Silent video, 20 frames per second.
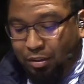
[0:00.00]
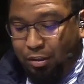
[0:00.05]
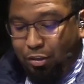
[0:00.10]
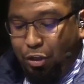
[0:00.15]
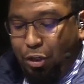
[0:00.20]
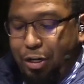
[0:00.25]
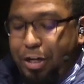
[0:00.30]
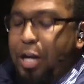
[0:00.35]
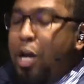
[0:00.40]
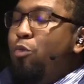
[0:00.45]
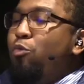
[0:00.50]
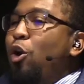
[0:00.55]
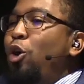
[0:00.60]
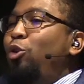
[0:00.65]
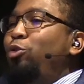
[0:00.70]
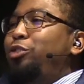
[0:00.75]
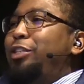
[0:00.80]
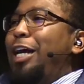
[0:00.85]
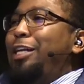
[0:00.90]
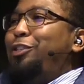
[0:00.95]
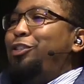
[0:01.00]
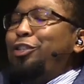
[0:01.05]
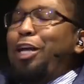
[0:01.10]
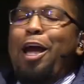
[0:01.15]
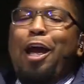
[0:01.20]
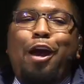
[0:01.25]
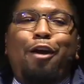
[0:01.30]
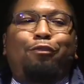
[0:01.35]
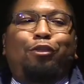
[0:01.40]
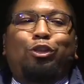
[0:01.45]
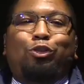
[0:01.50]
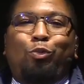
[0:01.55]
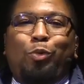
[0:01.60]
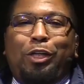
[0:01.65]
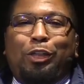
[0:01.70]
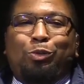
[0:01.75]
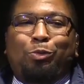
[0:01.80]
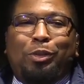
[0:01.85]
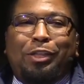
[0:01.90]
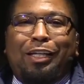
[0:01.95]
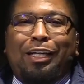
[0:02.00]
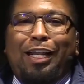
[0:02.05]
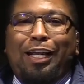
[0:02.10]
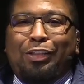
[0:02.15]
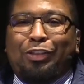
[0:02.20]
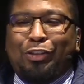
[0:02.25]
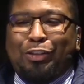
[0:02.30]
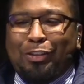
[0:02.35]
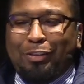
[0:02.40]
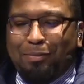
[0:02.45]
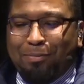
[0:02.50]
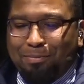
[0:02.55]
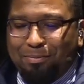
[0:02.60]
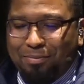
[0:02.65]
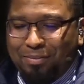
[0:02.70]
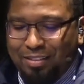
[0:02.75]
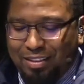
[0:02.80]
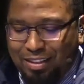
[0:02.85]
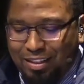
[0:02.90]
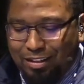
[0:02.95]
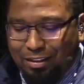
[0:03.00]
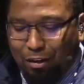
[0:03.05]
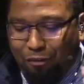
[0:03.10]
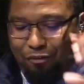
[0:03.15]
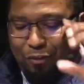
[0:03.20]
the heroes that saved the twenty twenty election. The